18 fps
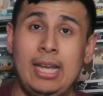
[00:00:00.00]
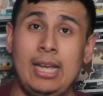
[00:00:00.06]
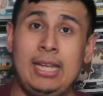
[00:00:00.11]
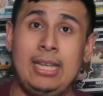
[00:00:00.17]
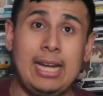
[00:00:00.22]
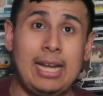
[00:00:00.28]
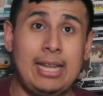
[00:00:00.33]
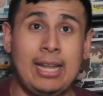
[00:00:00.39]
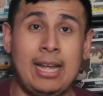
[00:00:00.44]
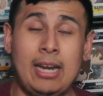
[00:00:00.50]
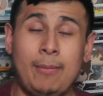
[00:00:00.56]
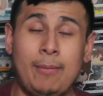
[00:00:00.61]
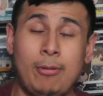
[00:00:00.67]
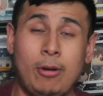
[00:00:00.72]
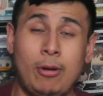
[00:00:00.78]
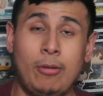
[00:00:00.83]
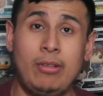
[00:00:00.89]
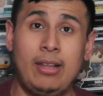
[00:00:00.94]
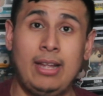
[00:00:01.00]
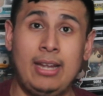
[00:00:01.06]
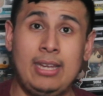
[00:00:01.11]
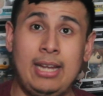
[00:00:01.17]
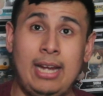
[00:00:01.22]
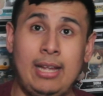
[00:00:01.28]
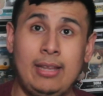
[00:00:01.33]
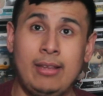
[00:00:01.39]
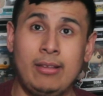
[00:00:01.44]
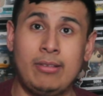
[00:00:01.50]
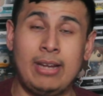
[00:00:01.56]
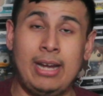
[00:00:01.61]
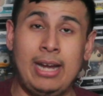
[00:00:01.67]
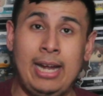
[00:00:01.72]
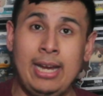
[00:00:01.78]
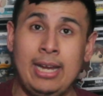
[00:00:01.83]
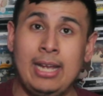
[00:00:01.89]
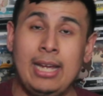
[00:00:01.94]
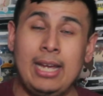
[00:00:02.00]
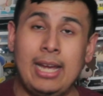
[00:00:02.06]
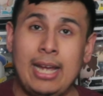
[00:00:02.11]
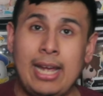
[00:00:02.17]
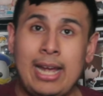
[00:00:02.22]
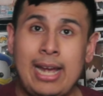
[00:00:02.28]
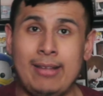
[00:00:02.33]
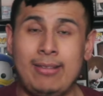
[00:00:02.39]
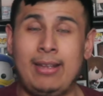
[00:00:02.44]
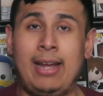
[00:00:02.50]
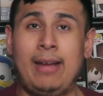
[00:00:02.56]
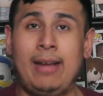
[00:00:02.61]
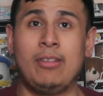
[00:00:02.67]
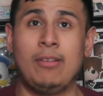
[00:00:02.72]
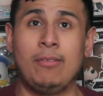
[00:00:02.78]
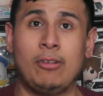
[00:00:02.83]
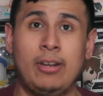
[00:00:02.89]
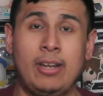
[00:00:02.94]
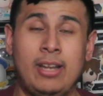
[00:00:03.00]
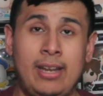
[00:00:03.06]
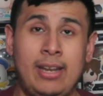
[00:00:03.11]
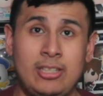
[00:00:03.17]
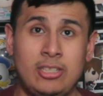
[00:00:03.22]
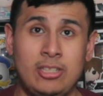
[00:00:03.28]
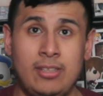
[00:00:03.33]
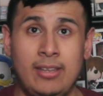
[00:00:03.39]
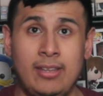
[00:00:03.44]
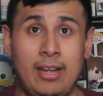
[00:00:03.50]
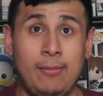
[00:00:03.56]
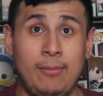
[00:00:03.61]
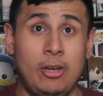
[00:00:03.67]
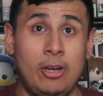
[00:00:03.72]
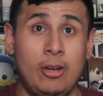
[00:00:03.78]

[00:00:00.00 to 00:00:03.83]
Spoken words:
yeah, that kind of proves that, like, yeah, this guy has to have some sort of connection to them.